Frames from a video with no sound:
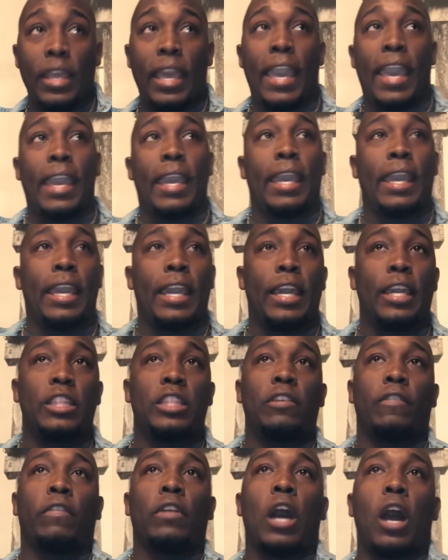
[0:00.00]
And
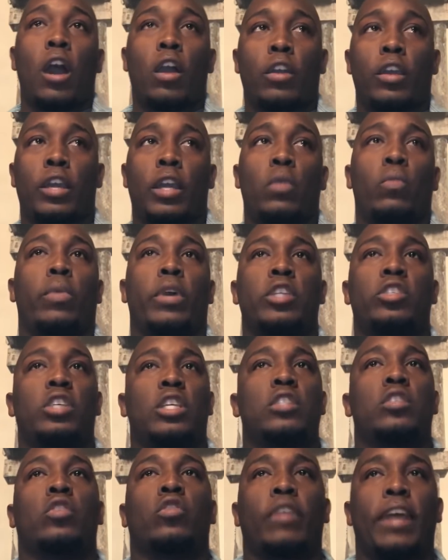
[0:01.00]
the vlogger, which
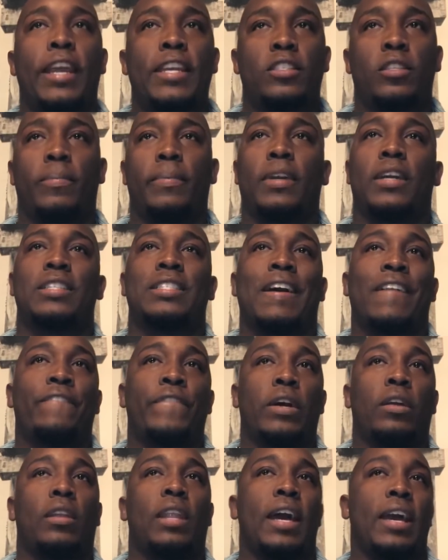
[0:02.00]
is crazy because I
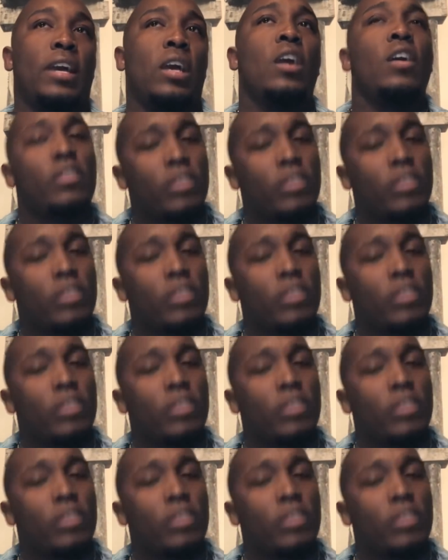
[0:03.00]
felt like,